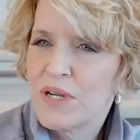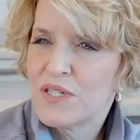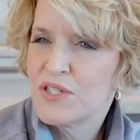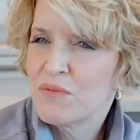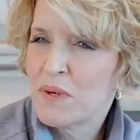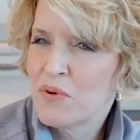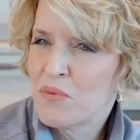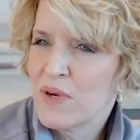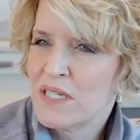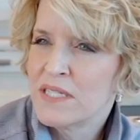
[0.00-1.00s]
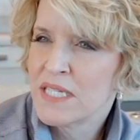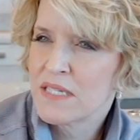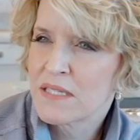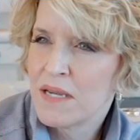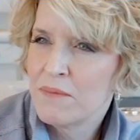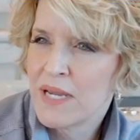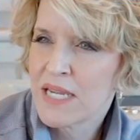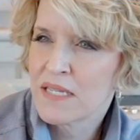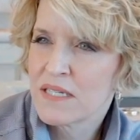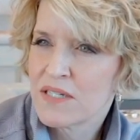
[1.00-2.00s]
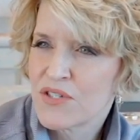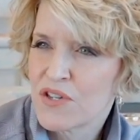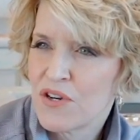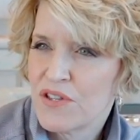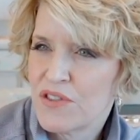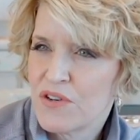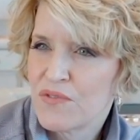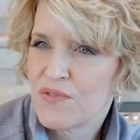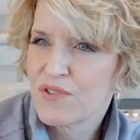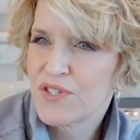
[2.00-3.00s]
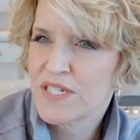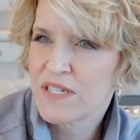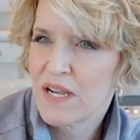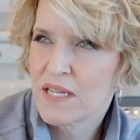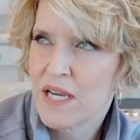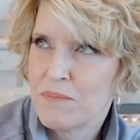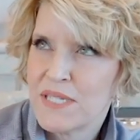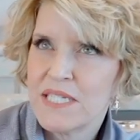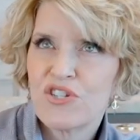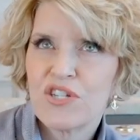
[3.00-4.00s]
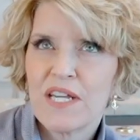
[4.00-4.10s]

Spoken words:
do you remember when DSM magazine started their first design competition?